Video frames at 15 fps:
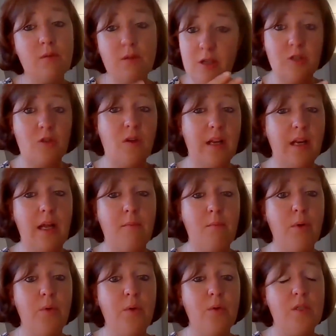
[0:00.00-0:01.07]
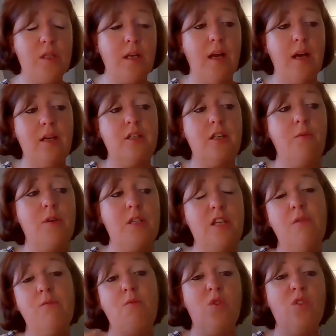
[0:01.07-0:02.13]
which is really important. Actually, we
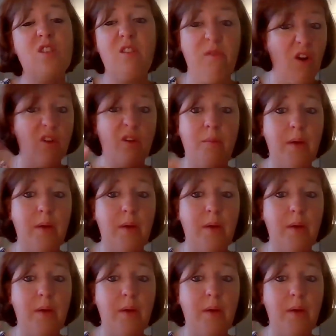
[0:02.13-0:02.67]
don't want to flog